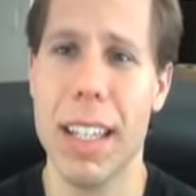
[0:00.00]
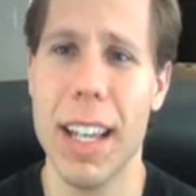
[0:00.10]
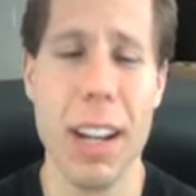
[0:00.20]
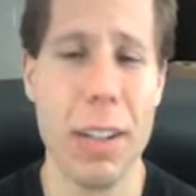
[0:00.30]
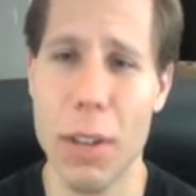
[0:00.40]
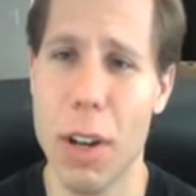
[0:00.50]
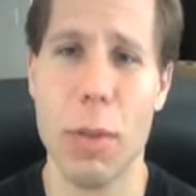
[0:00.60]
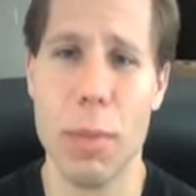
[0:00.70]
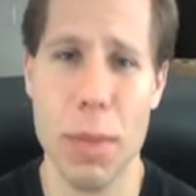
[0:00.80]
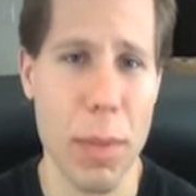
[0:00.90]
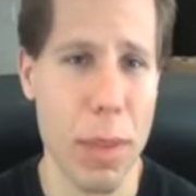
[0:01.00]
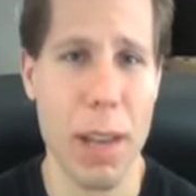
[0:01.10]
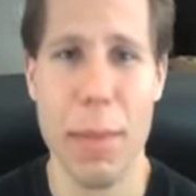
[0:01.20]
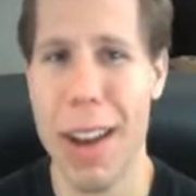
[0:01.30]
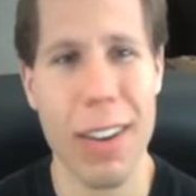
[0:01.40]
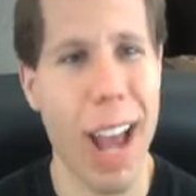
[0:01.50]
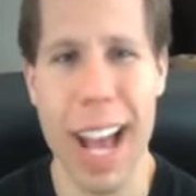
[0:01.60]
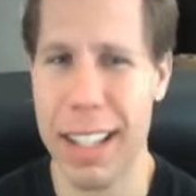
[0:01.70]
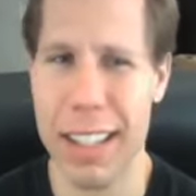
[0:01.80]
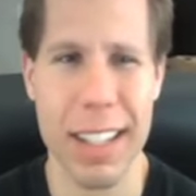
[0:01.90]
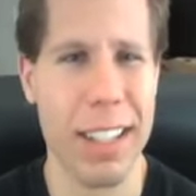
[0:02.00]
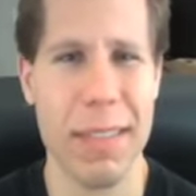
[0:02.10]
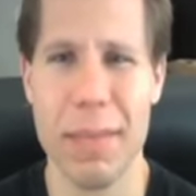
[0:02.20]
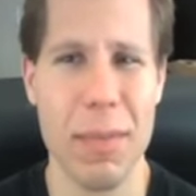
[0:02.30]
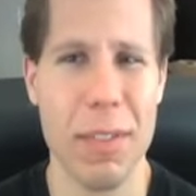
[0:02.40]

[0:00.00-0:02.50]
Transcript: I don't know, something about her acting